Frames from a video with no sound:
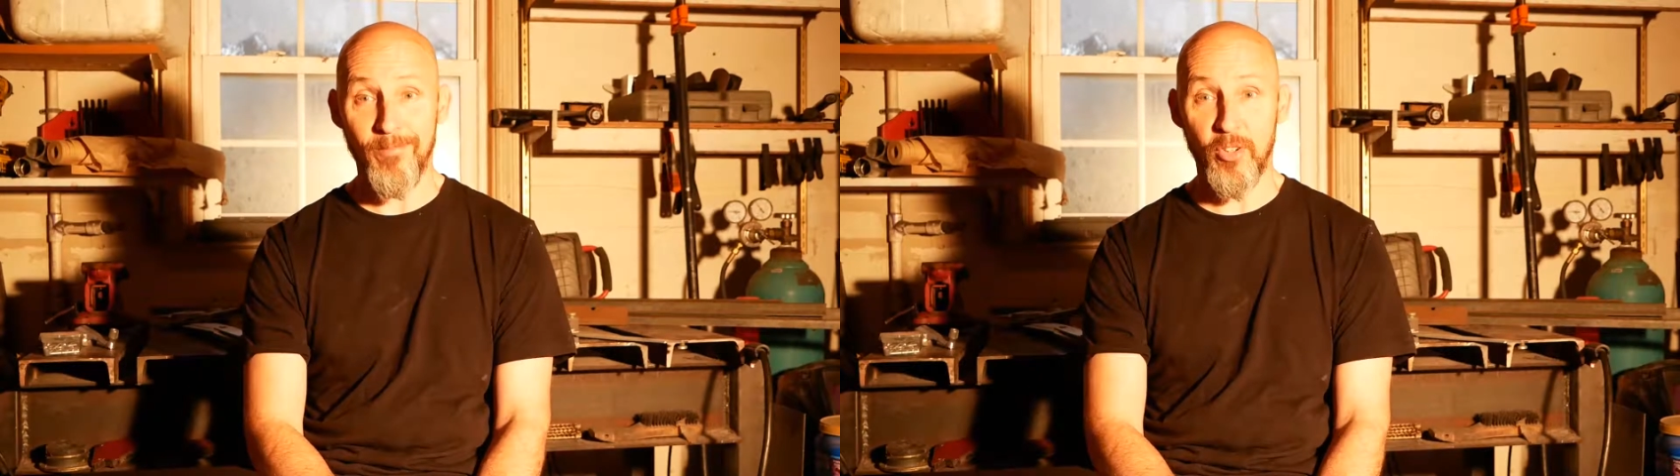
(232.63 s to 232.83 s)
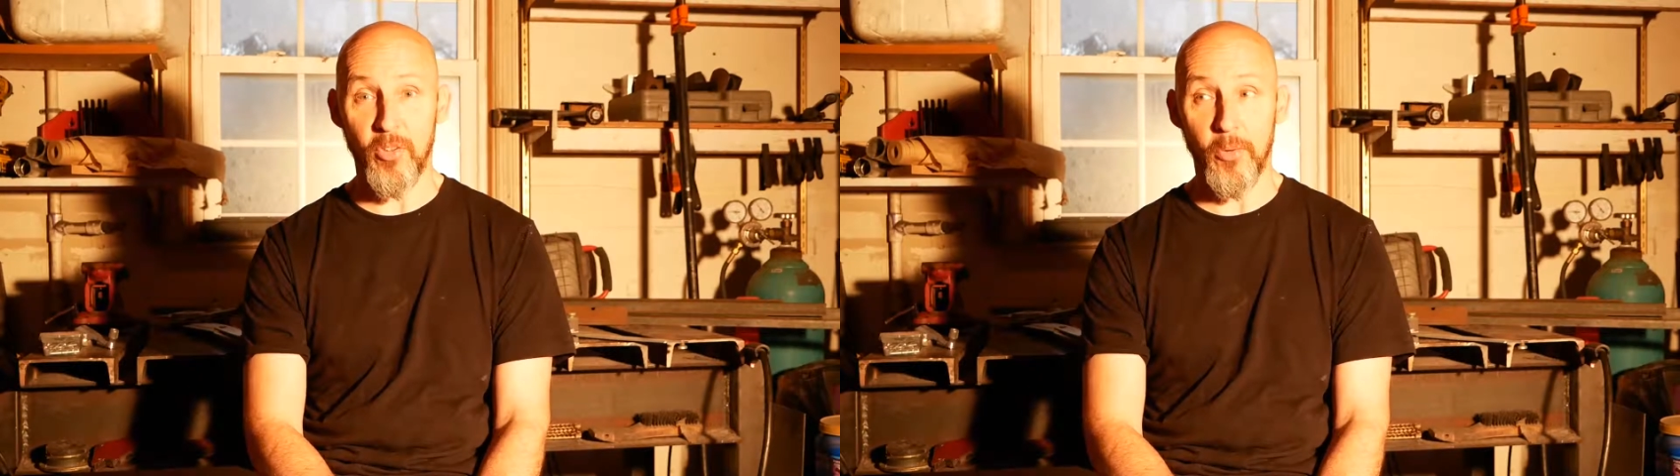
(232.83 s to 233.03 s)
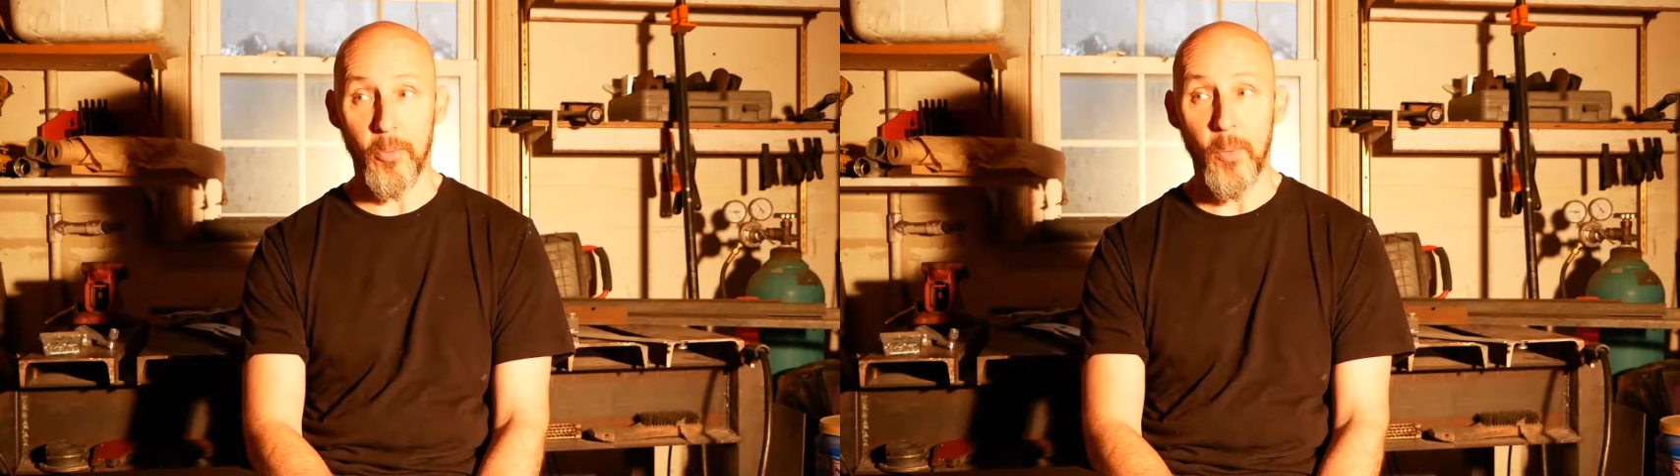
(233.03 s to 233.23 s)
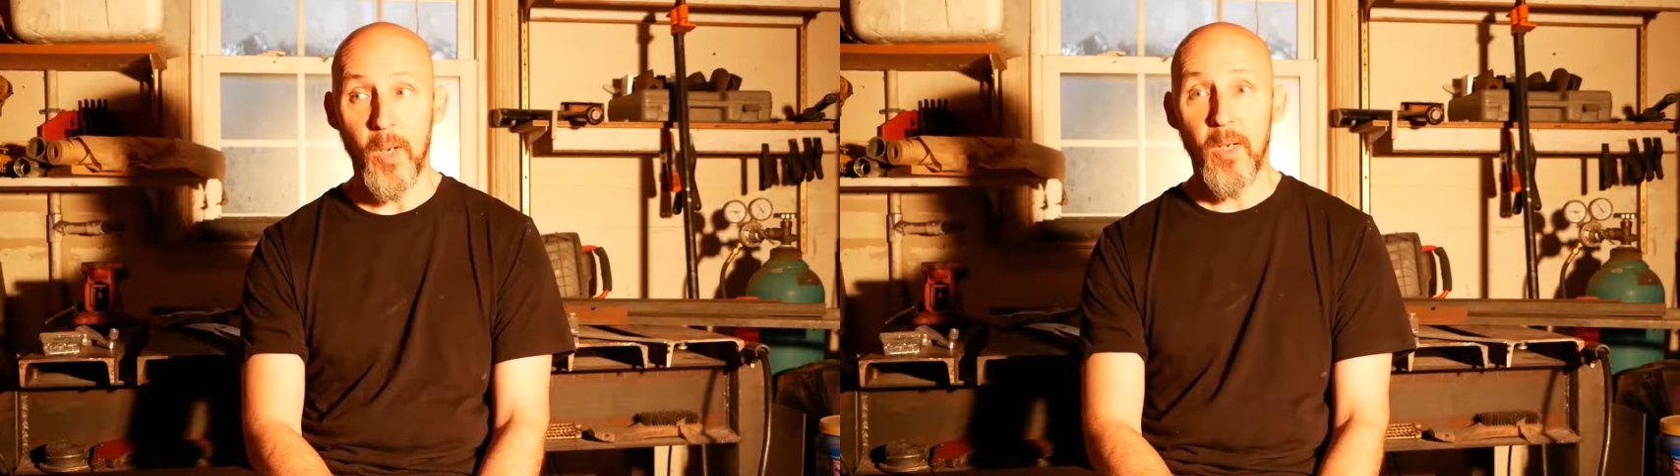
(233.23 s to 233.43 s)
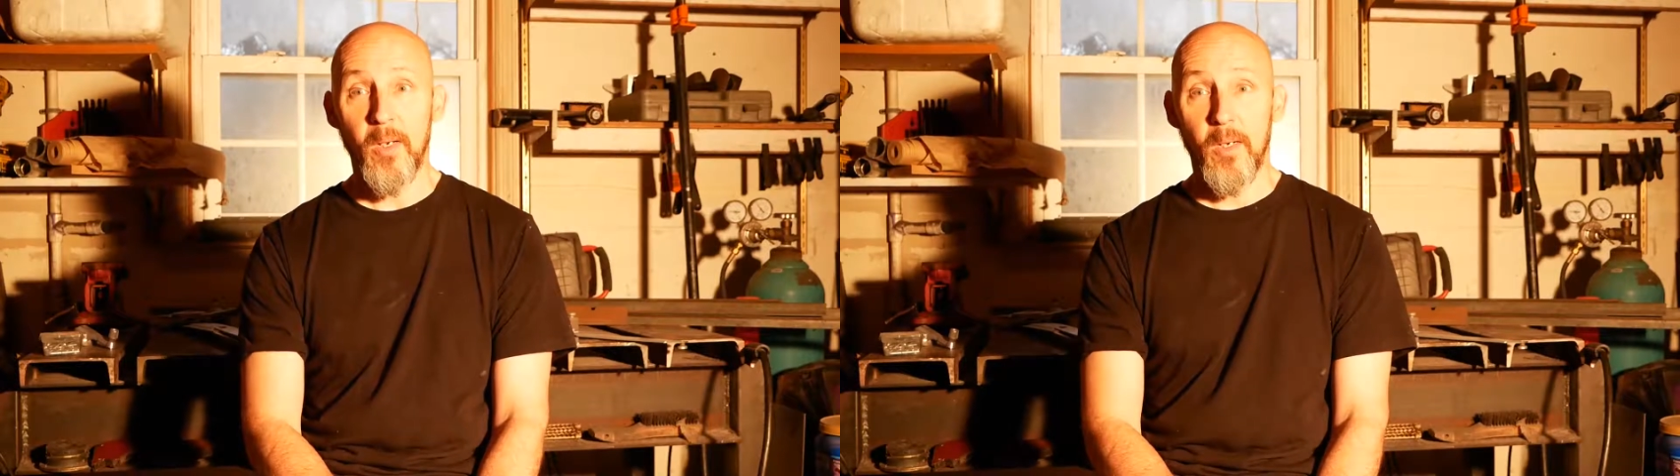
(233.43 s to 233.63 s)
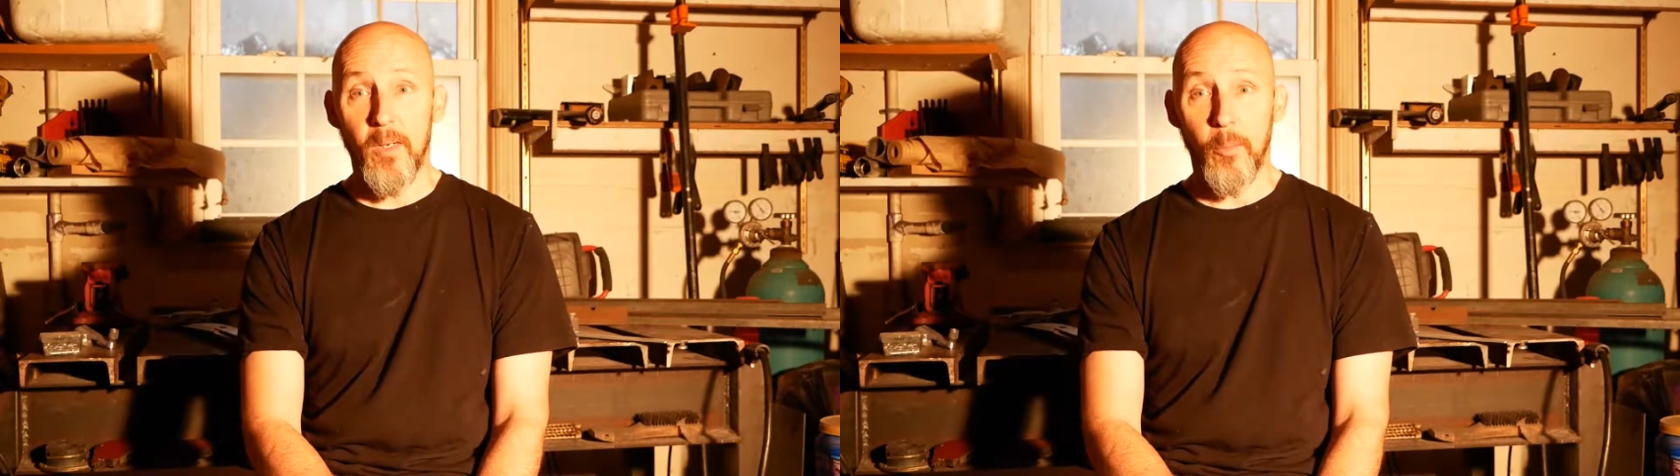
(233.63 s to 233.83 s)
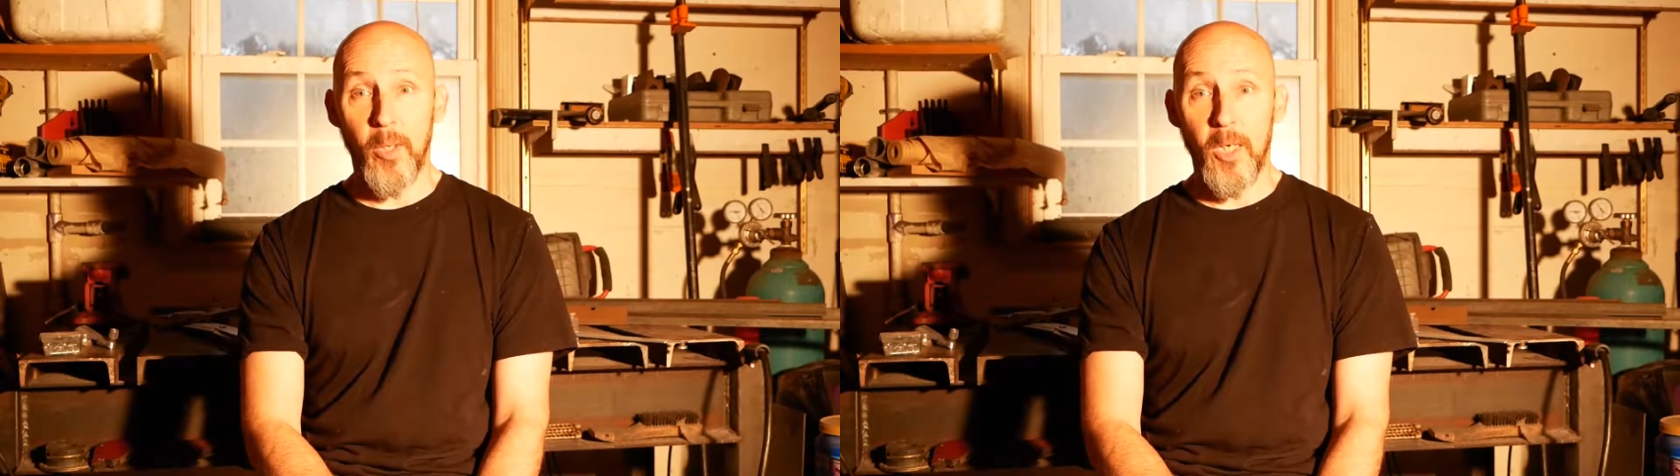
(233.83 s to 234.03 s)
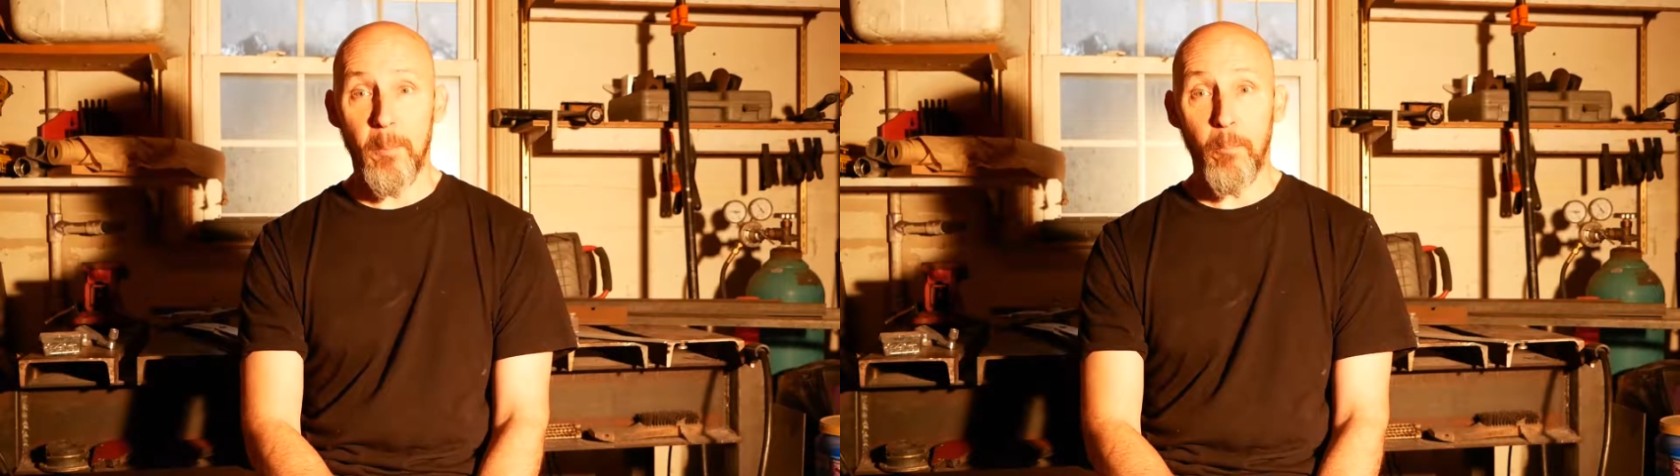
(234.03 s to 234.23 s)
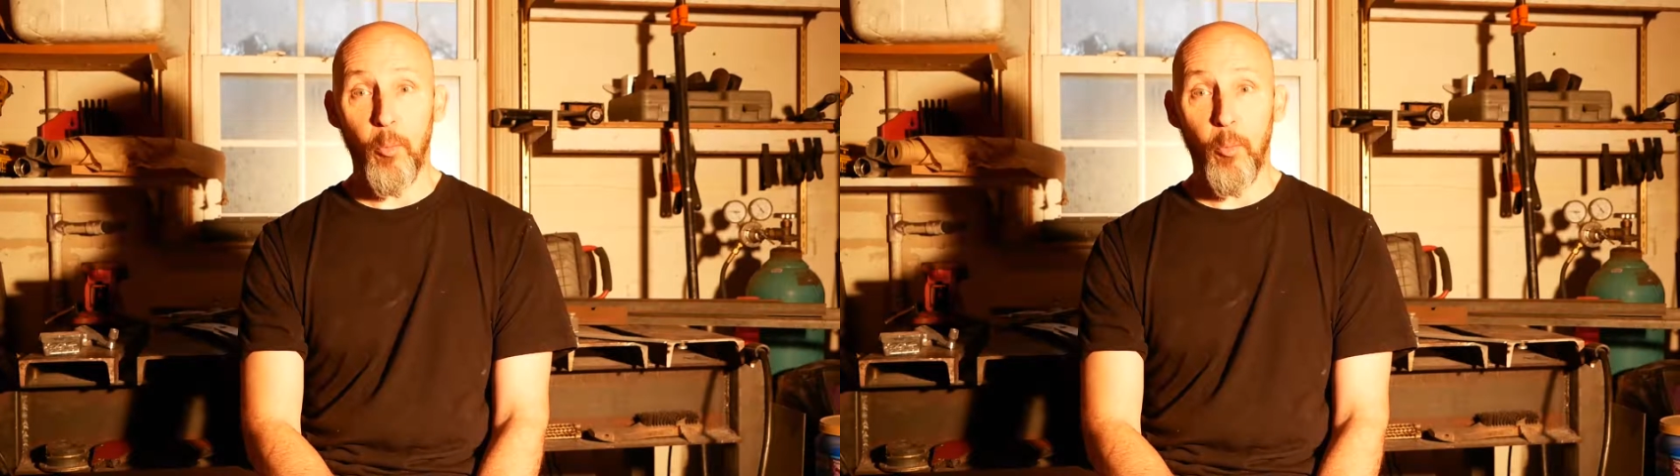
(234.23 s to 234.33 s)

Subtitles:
So we